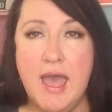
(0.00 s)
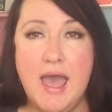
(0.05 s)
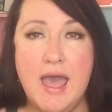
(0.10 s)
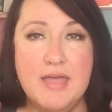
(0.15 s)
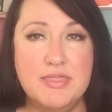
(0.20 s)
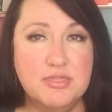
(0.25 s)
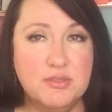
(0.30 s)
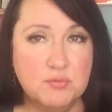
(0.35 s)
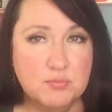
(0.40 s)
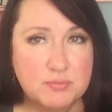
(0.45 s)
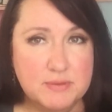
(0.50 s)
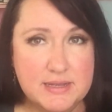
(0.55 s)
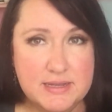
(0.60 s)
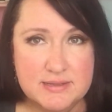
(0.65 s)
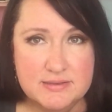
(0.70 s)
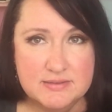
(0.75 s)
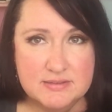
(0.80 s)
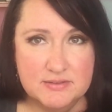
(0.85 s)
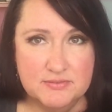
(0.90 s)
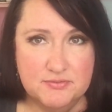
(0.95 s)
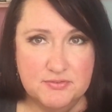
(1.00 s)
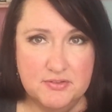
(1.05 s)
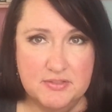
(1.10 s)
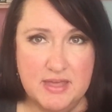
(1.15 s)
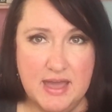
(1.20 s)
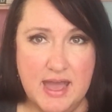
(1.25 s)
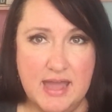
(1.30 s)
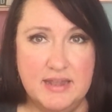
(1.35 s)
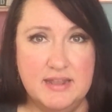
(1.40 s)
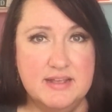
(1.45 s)
And the reason for
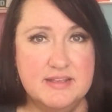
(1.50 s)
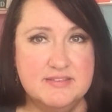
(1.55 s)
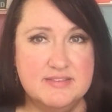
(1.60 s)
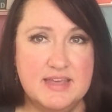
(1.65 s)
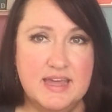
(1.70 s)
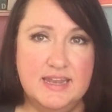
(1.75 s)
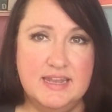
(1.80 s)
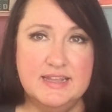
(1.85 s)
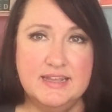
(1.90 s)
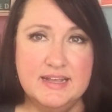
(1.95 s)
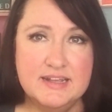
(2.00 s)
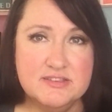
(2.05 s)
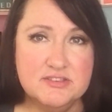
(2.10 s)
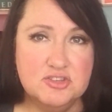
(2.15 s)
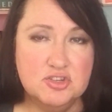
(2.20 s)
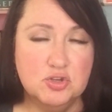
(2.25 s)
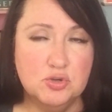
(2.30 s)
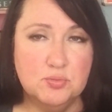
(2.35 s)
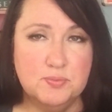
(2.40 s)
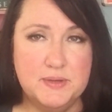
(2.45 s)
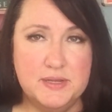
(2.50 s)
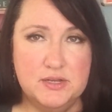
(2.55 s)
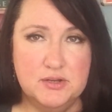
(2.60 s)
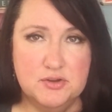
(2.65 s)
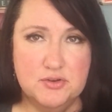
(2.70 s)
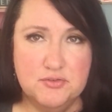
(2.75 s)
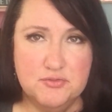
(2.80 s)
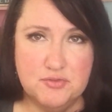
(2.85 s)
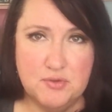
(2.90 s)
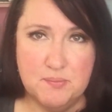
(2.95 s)
that is that it gets your
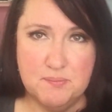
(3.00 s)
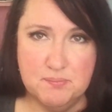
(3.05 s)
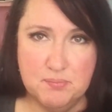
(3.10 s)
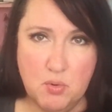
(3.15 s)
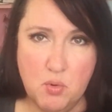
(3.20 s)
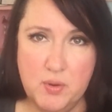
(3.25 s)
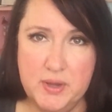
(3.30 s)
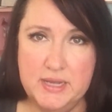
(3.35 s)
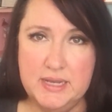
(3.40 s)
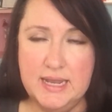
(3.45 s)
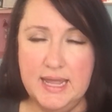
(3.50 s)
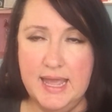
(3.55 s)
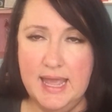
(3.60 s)
reader from point